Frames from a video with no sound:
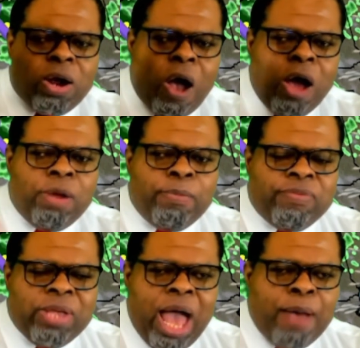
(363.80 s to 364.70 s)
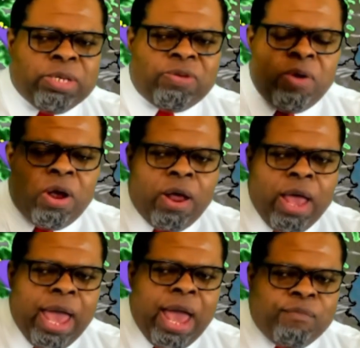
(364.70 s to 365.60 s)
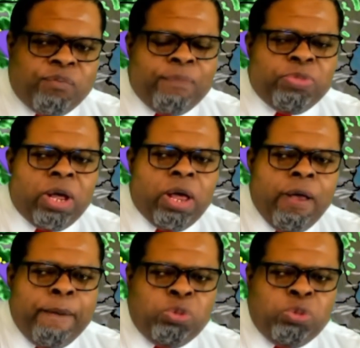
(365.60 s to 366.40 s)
column of the atmosphere and from the